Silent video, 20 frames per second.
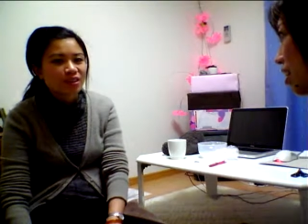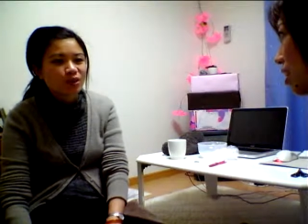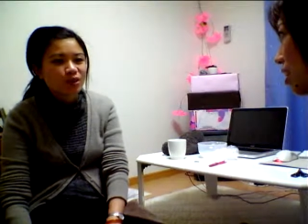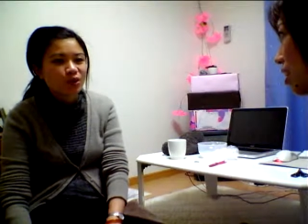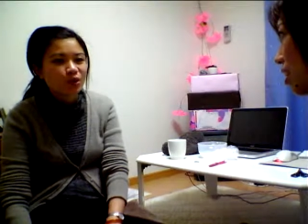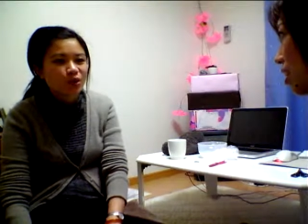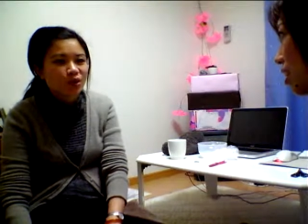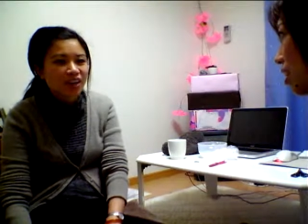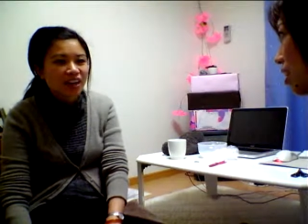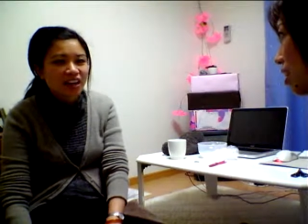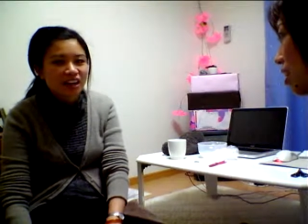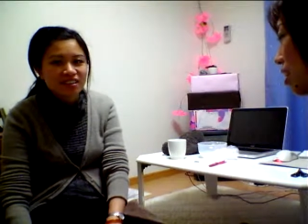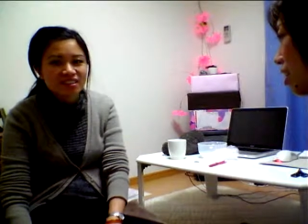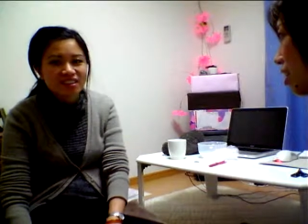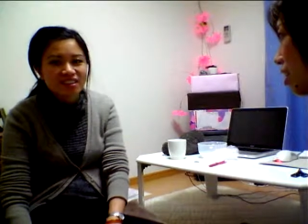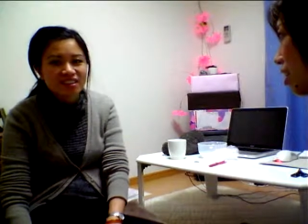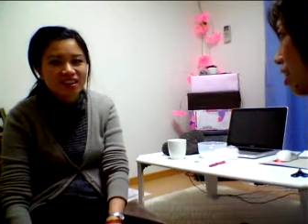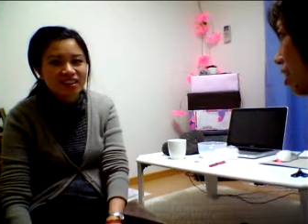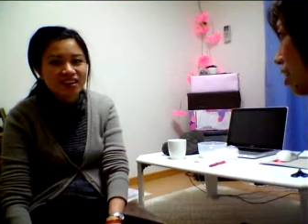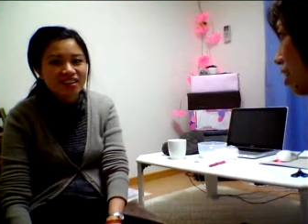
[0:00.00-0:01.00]
look
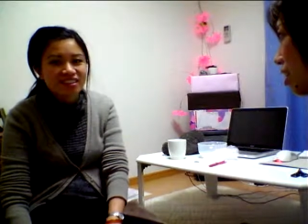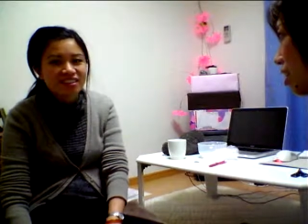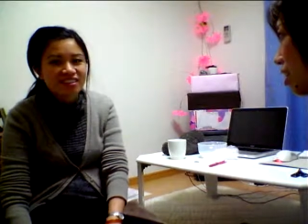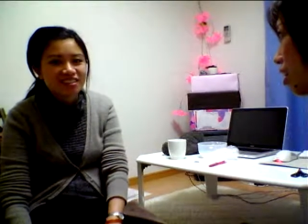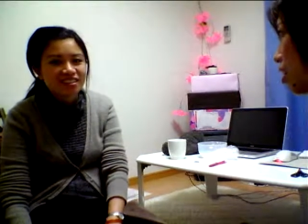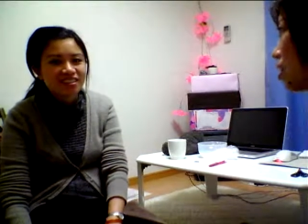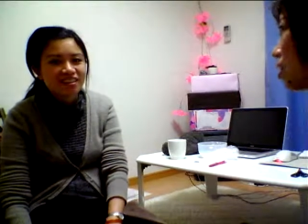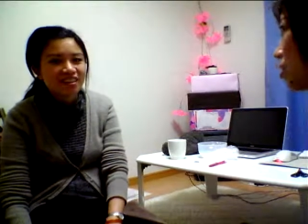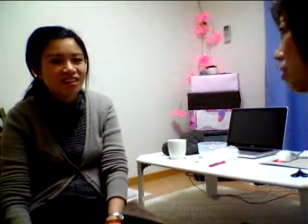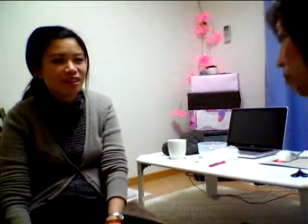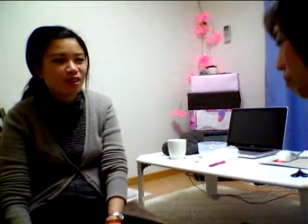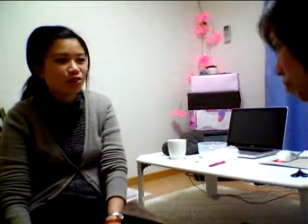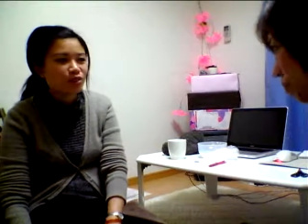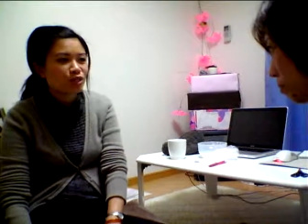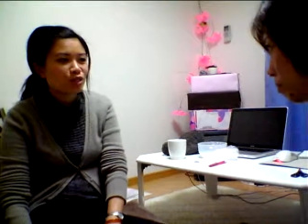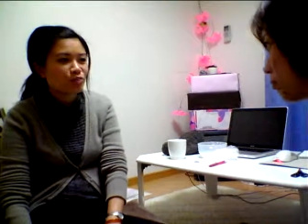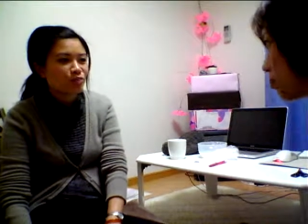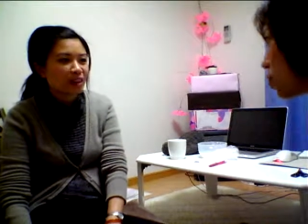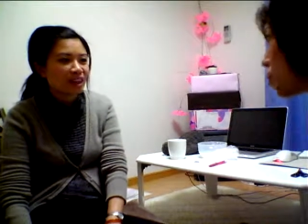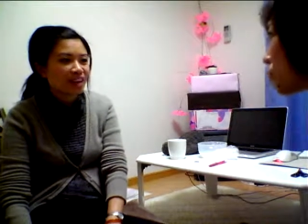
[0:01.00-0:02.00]
outside of
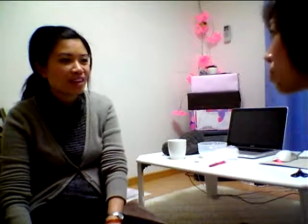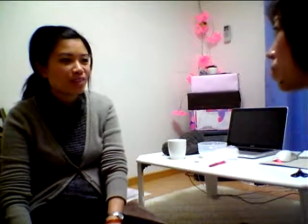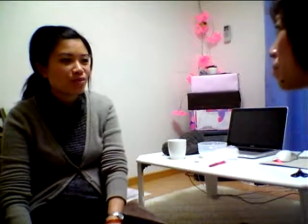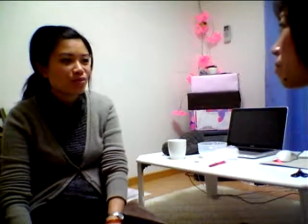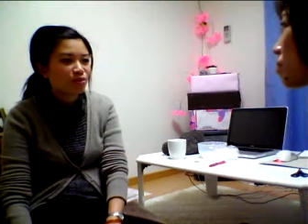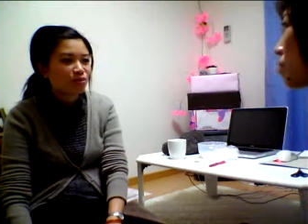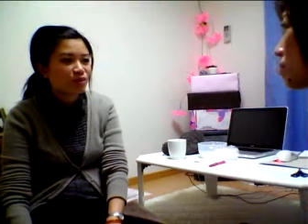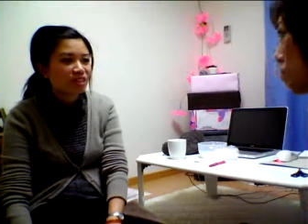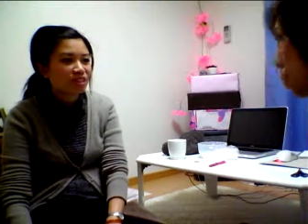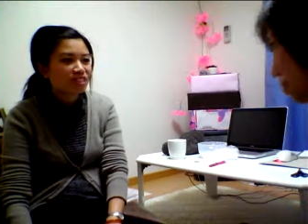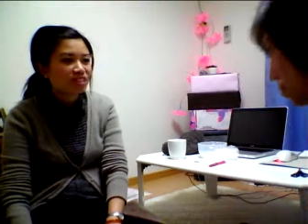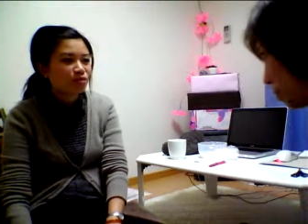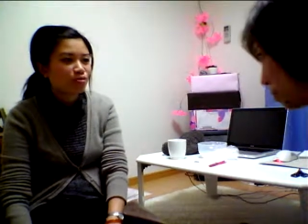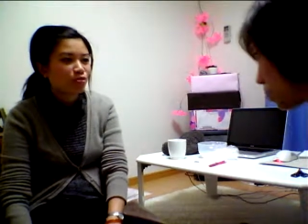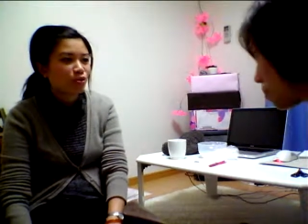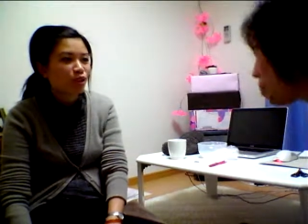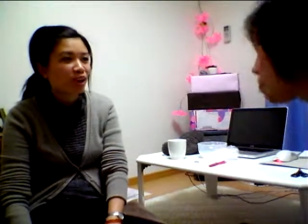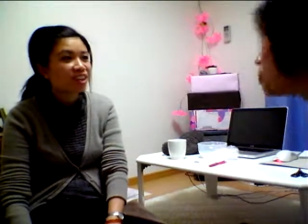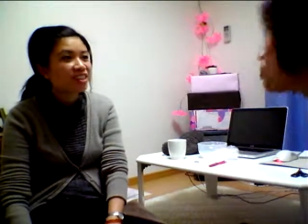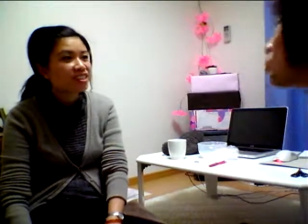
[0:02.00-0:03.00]
Japan for
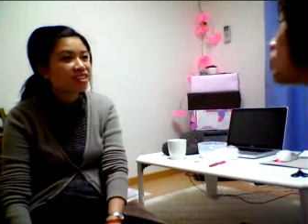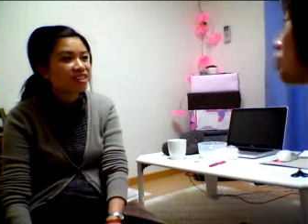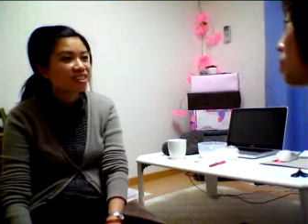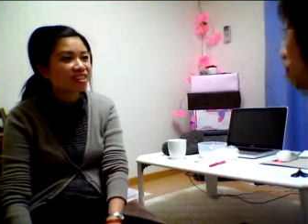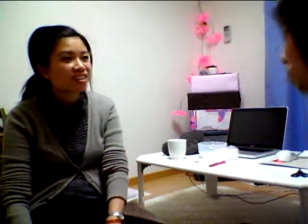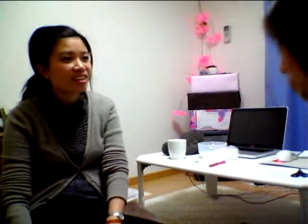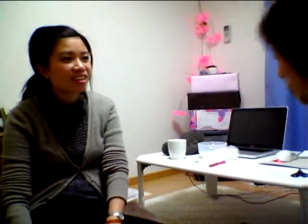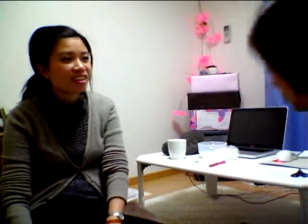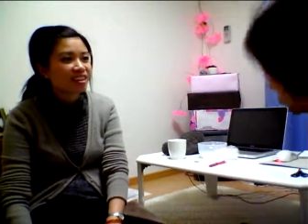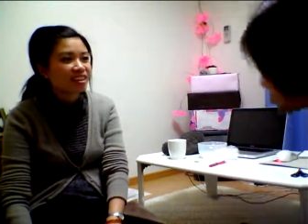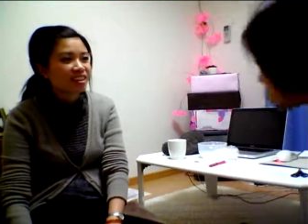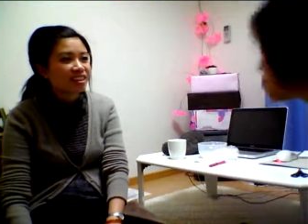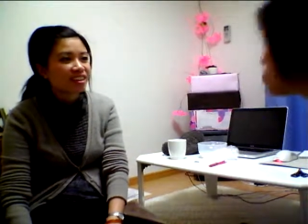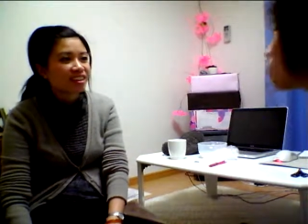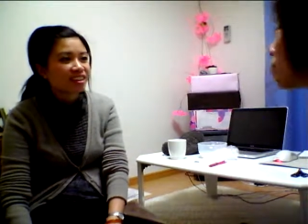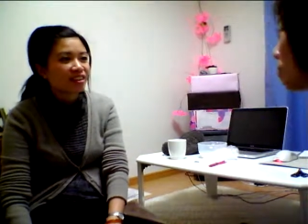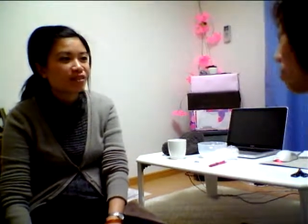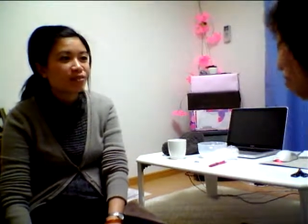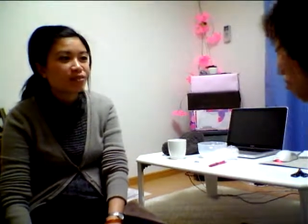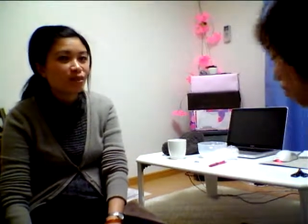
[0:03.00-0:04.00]
inspiration
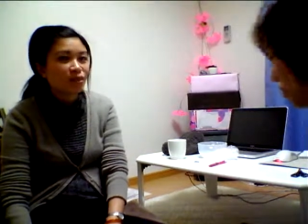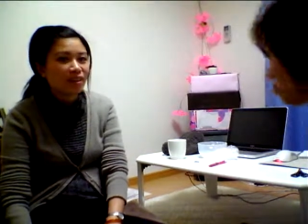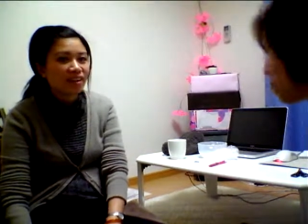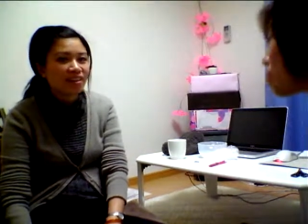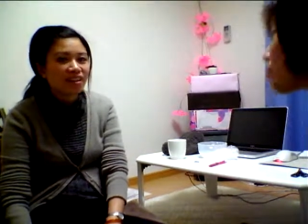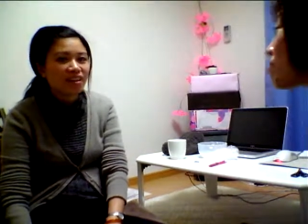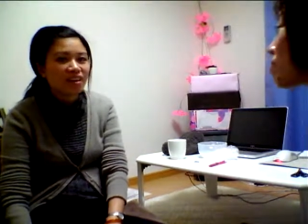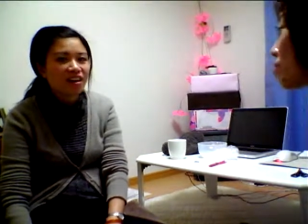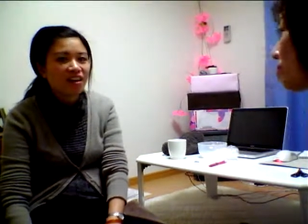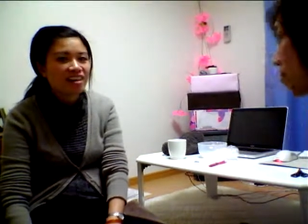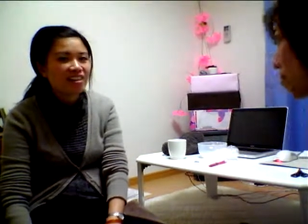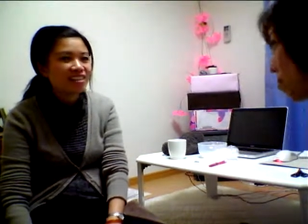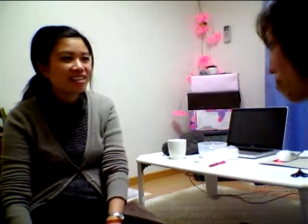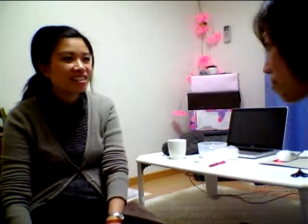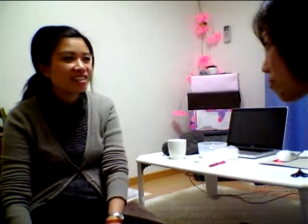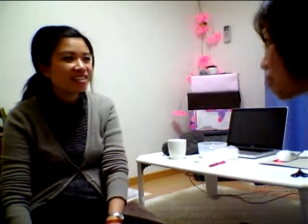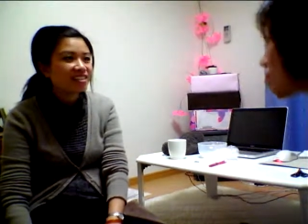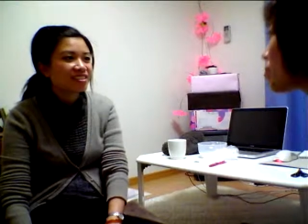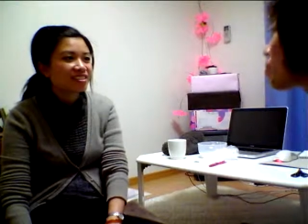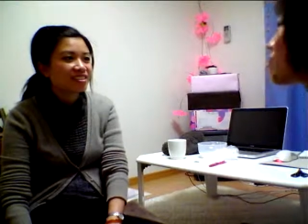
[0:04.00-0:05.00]
and for other
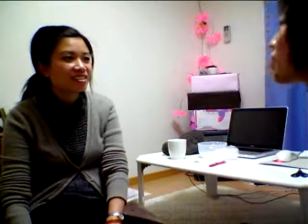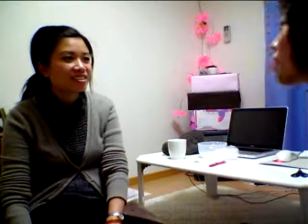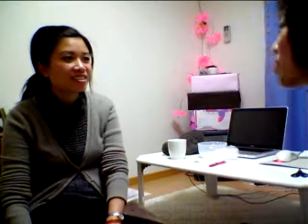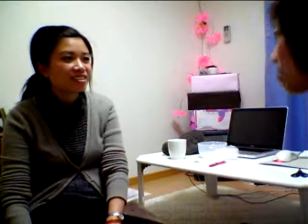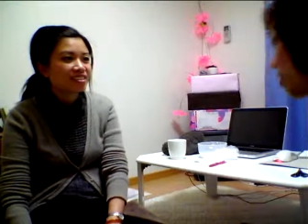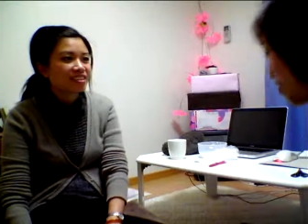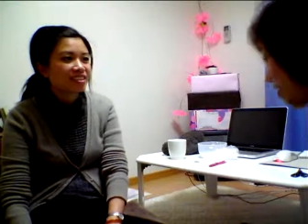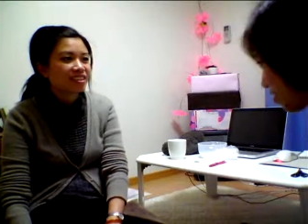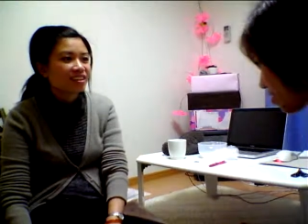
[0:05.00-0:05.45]
ideas